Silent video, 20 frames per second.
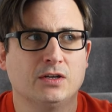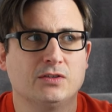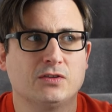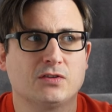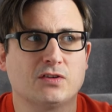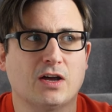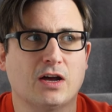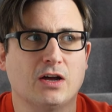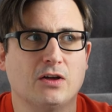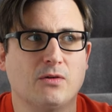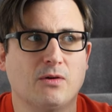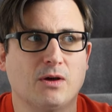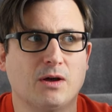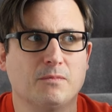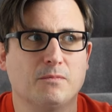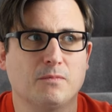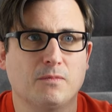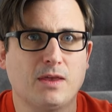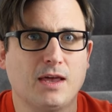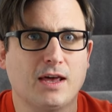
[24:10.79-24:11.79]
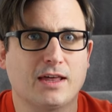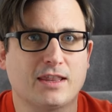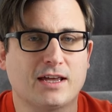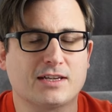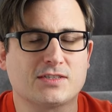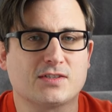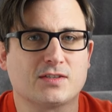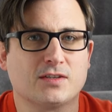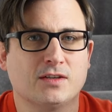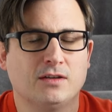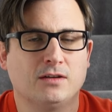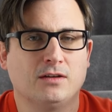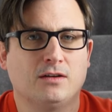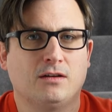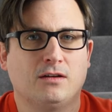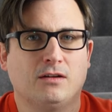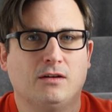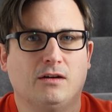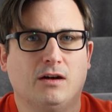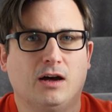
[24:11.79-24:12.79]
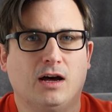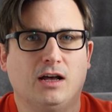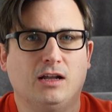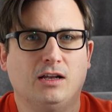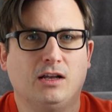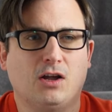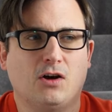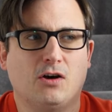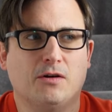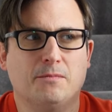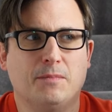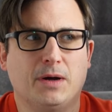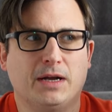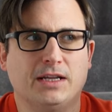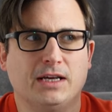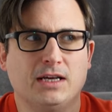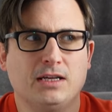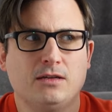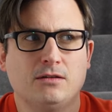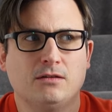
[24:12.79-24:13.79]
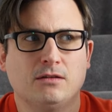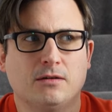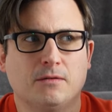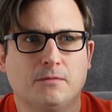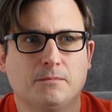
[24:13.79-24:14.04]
So yeah, that's a lot of money,